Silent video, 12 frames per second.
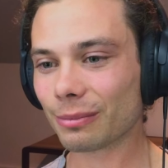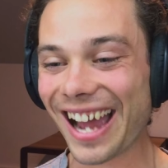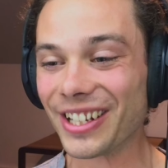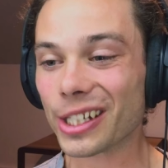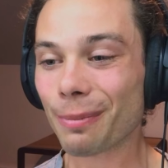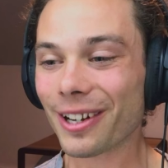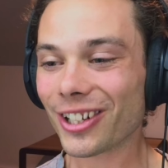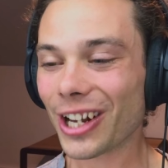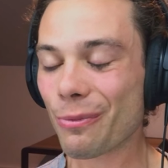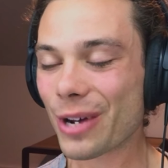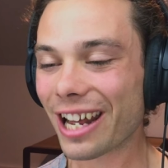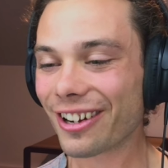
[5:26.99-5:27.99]
And especially
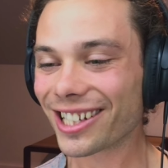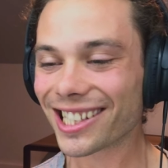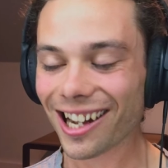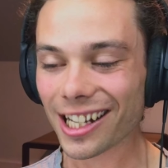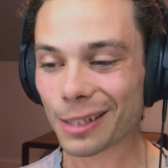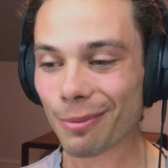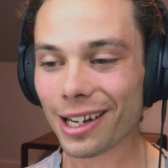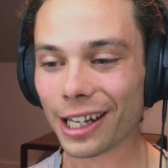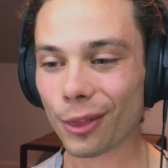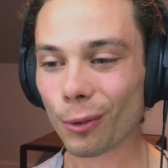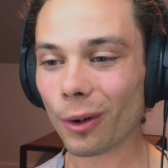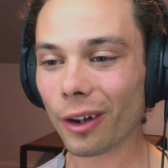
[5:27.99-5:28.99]
when I just start speeding
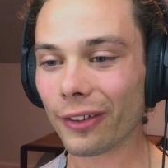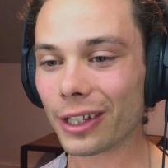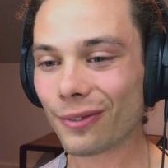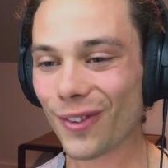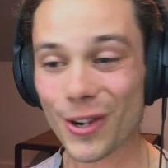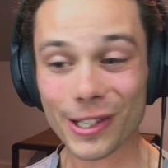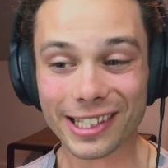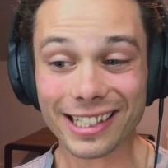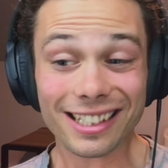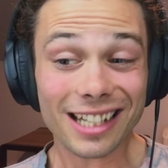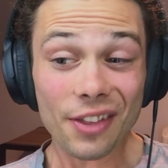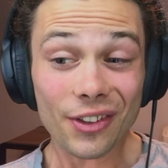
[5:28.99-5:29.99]
through all of these photos,
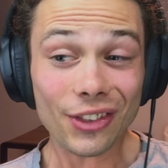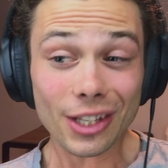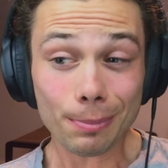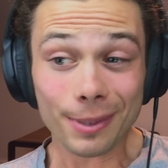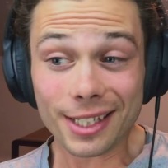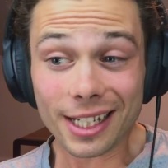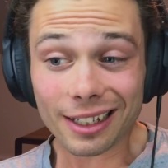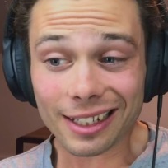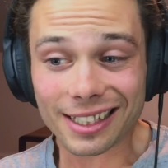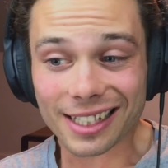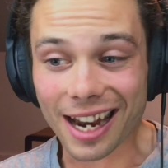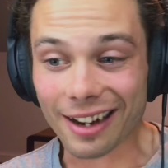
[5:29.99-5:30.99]
there's nothing that's particularly
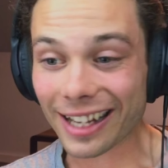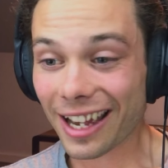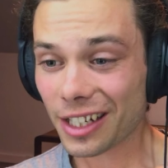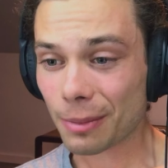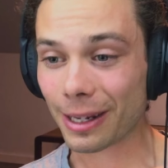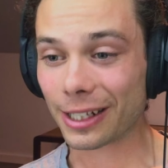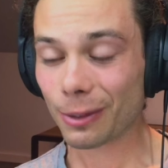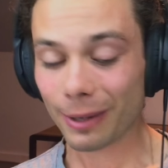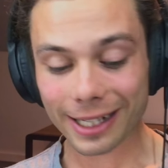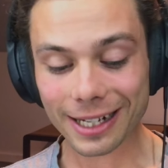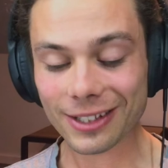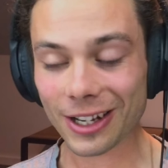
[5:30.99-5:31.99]
standing out to me. And so I
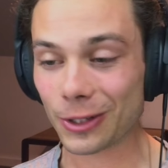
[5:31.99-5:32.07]
guess I